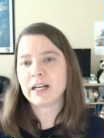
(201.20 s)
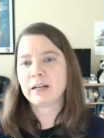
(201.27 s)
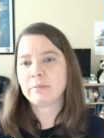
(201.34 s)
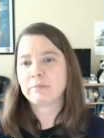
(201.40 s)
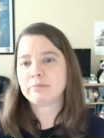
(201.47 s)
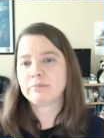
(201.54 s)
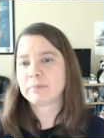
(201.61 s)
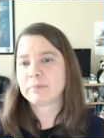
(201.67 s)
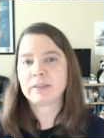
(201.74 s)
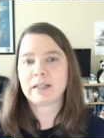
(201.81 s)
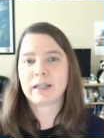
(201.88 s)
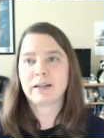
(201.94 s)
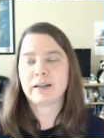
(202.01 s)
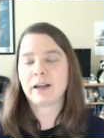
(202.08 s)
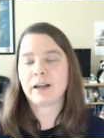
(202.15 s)

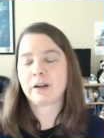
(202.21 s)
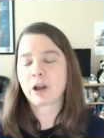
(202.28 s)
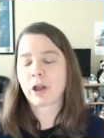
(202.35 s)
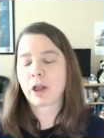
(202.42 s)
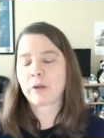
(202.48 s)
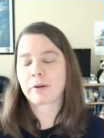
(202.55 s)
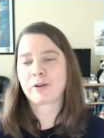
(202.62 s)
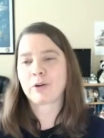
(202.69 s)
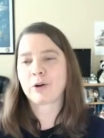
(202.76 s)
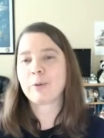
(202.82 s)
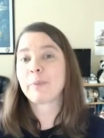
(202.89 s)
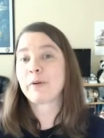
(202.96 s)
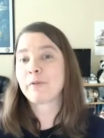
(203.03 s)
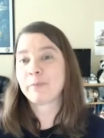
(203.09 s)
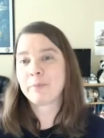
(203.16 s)
a
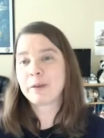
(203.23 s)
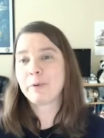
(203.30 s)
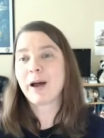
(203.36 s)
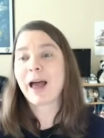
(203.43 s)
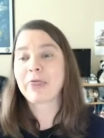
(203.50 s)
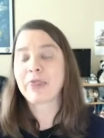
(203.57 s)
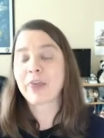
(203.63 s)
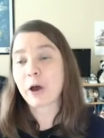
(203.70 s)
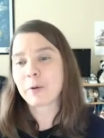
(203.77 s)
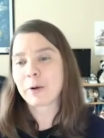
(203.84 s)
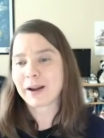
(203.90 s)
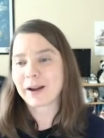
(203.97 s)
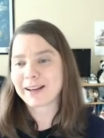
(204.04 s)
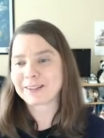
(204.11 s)
group of people I thought were